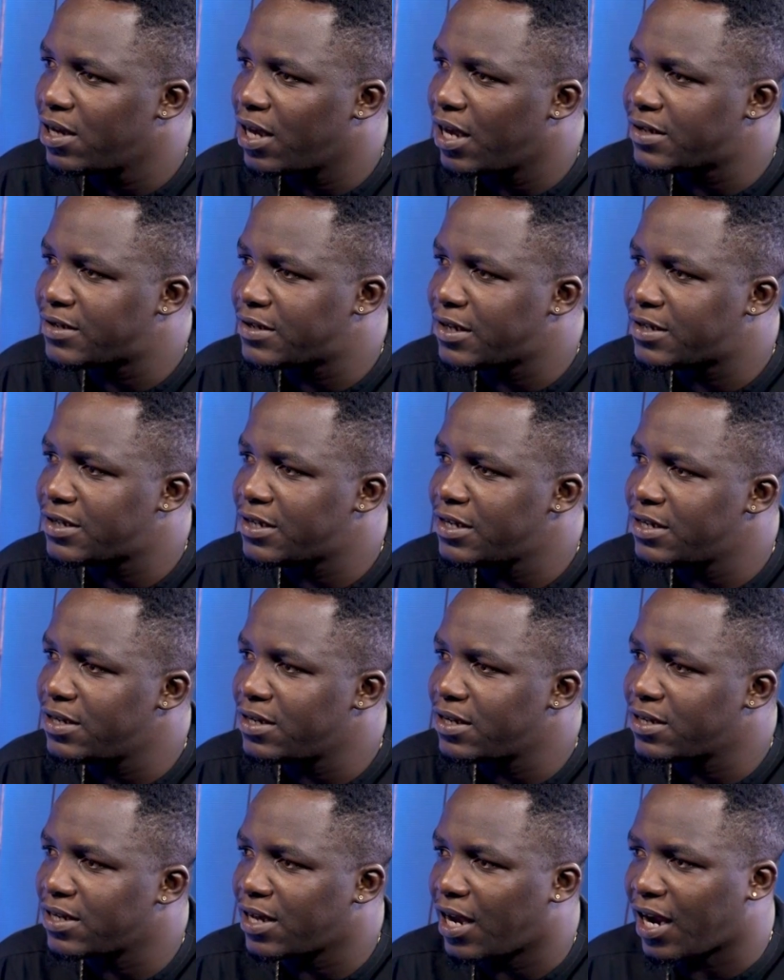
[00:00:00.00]
a
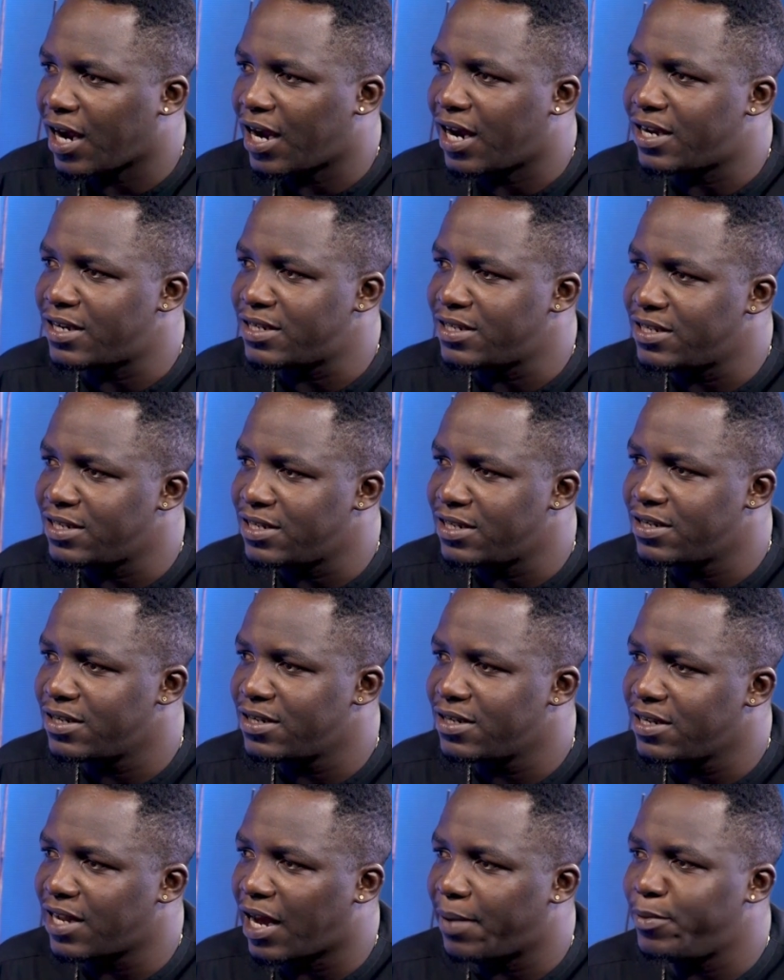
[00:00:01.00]
city
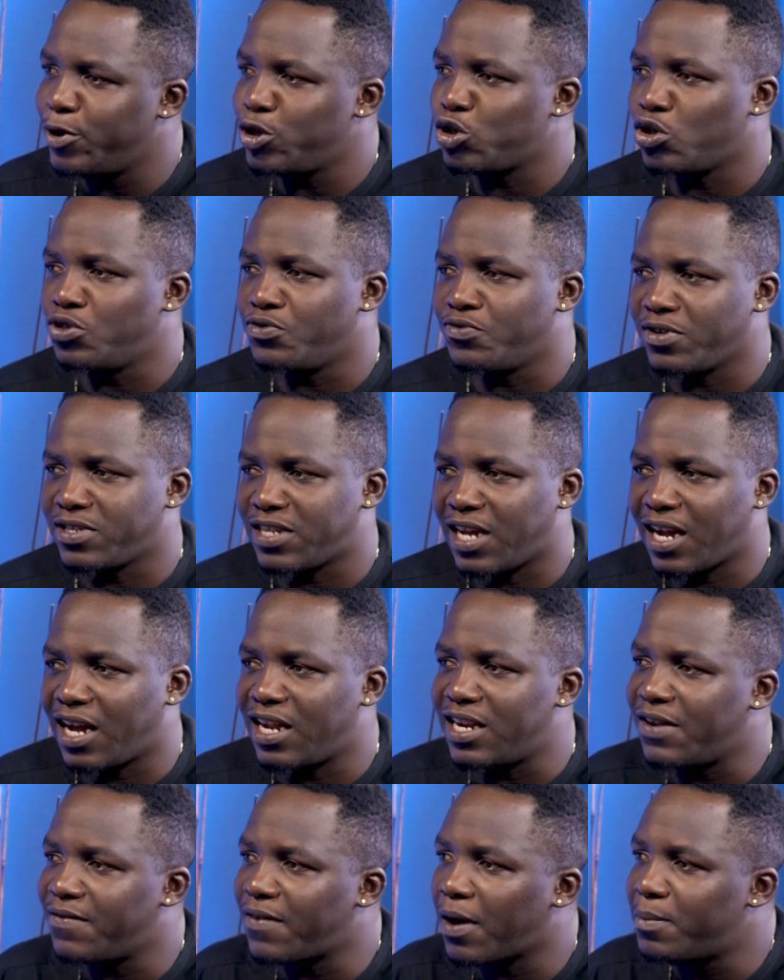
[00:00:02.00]
I built on the rock that
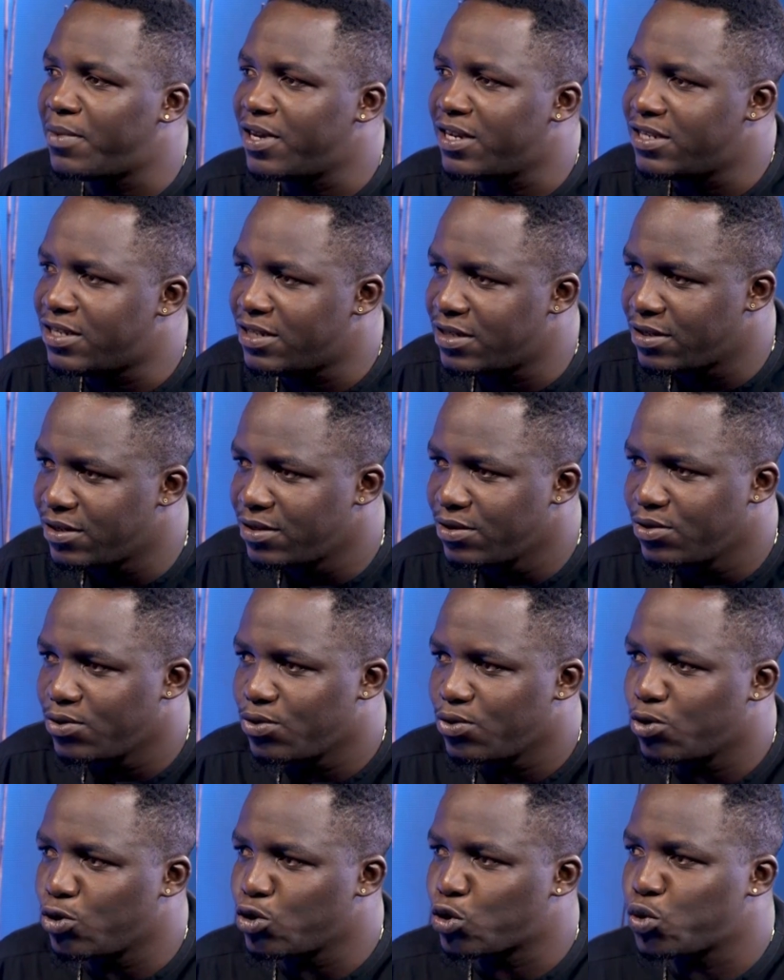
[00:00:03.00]
can never be hidden,
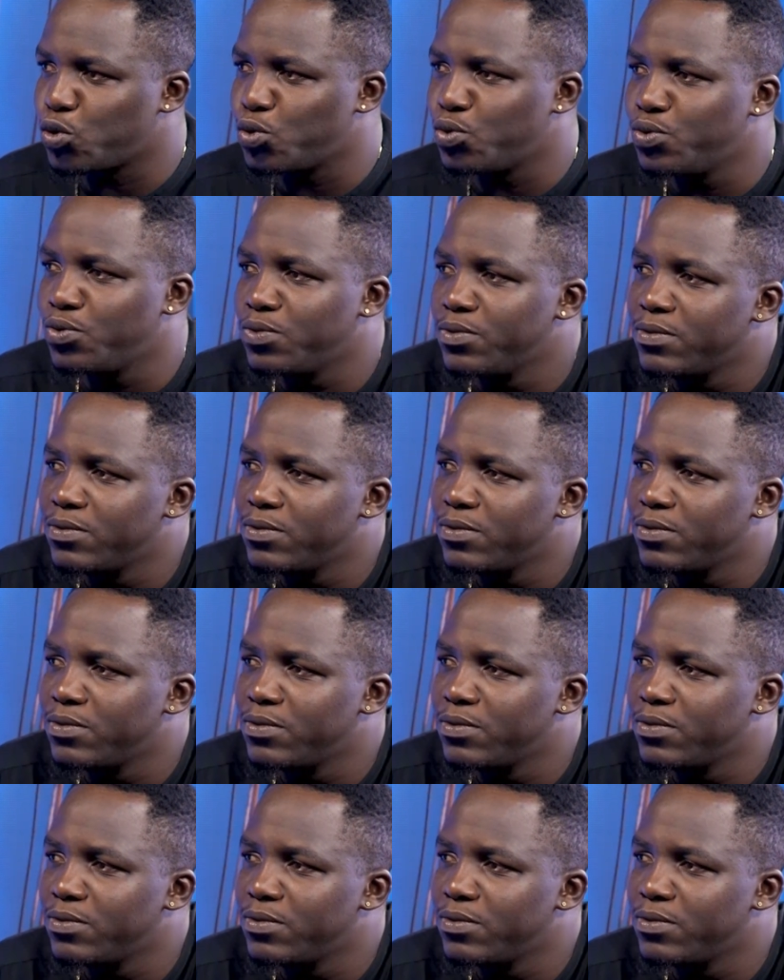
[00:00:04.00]
Osu.